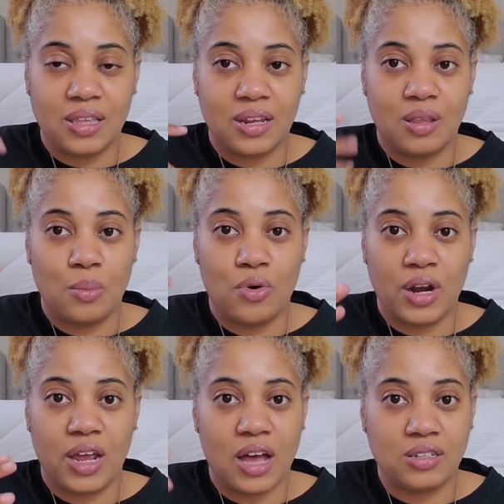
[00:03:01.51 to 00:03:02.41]
then in the
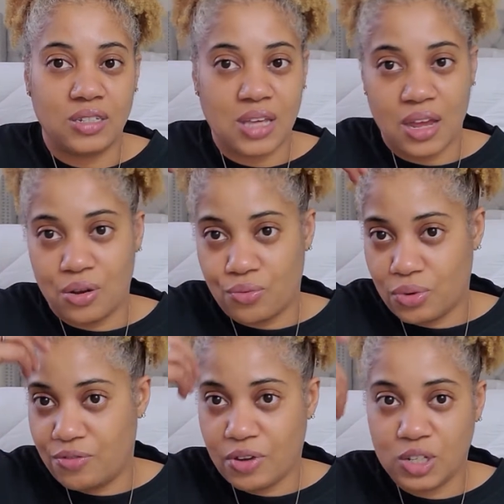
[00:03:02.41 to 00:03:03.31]
morning I'll just kind of
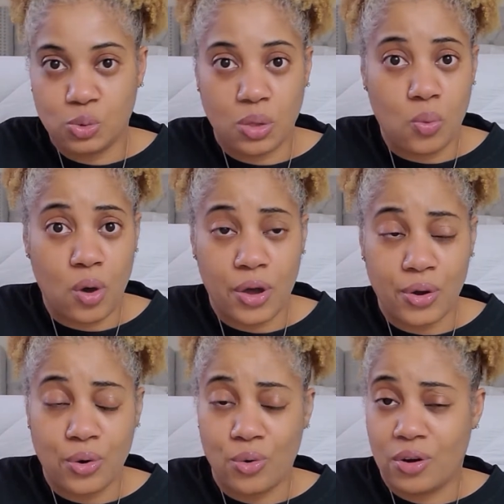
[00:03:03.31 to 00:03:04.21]
refresh with
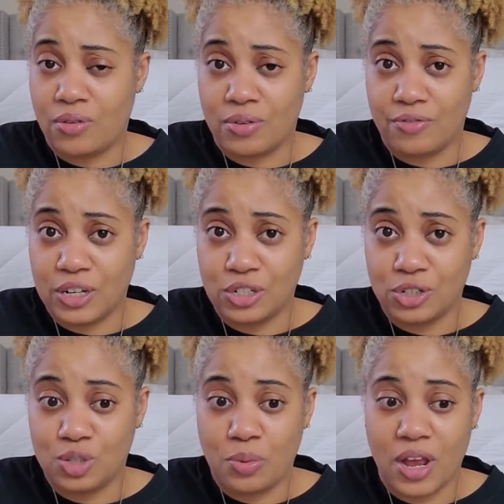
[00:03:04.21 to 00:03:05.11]
water or a
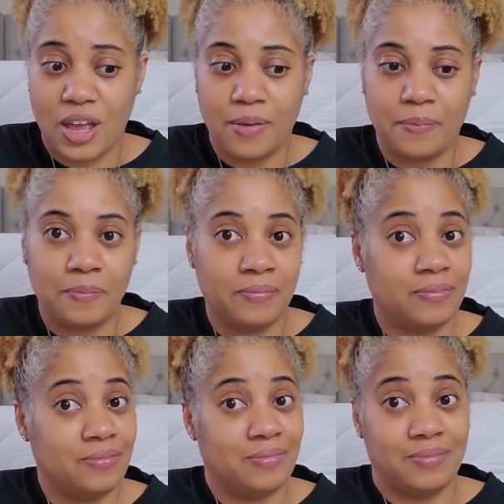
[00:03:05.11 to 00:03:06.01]
refresher spray
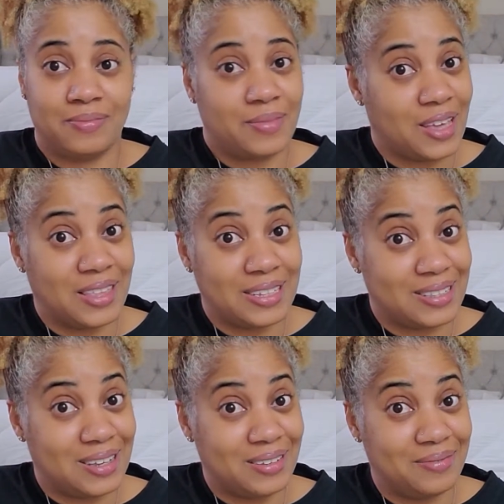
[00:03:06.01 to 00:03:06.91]
and that's
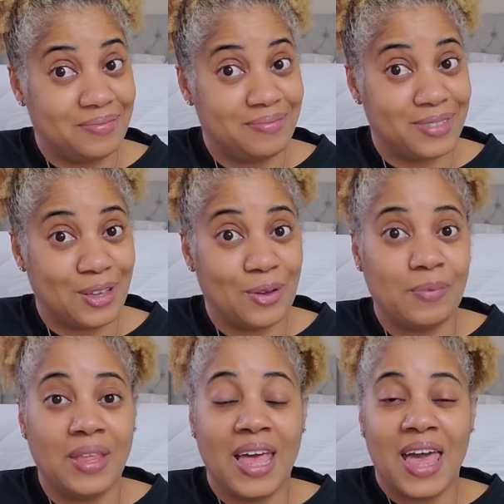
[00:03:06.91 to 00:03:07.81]
it. So
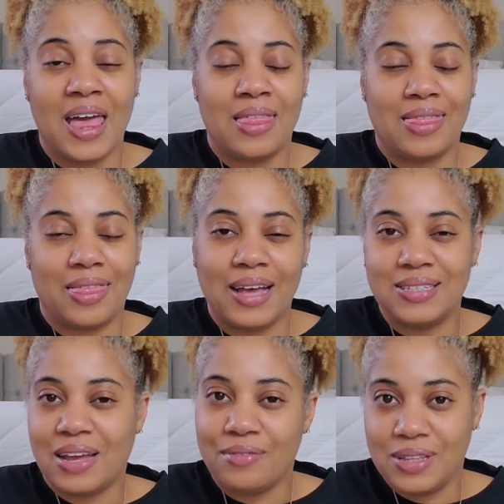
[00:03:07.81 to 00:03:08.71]

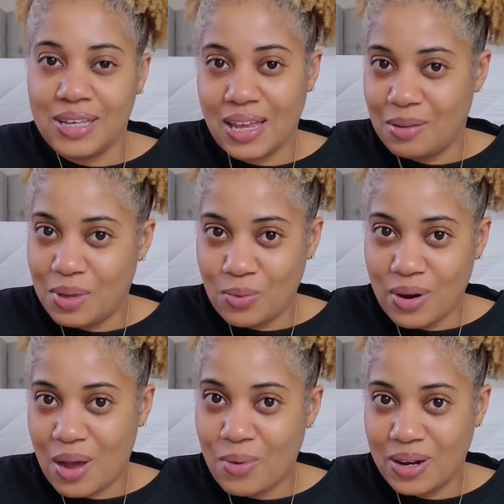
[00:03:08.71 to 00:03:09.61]
that's not really getting me
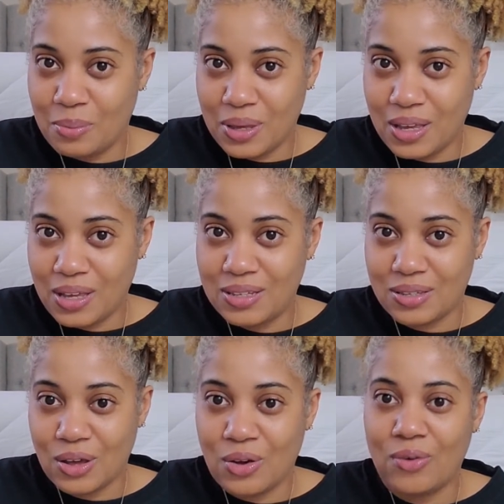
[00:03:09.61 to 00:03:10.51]
where I want to be
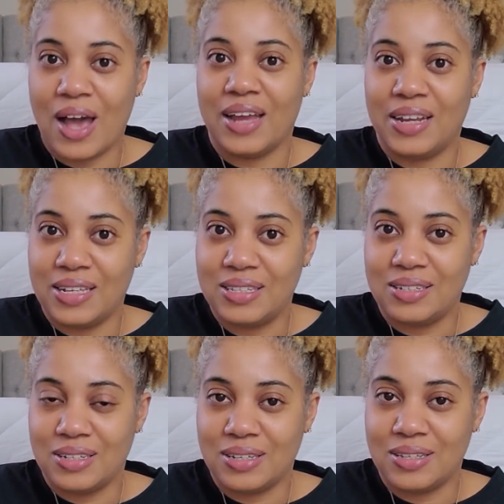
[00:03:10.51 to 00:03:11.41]
so I need to
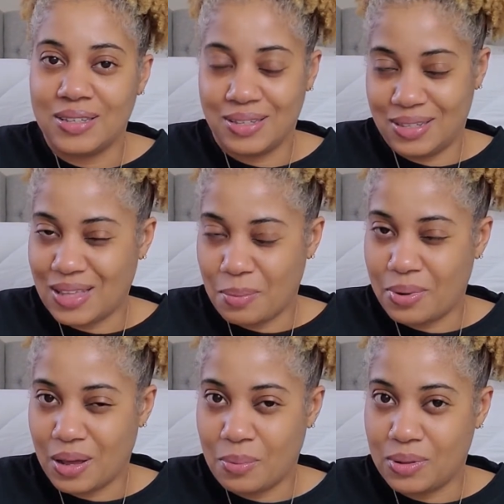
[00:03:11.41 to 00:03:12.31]
just step it
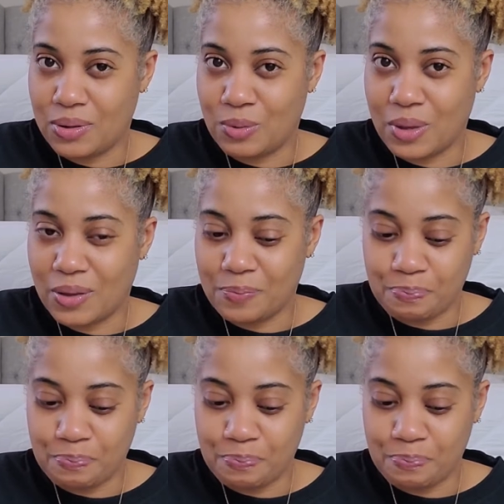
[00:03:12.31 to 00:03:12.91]
up a little bit.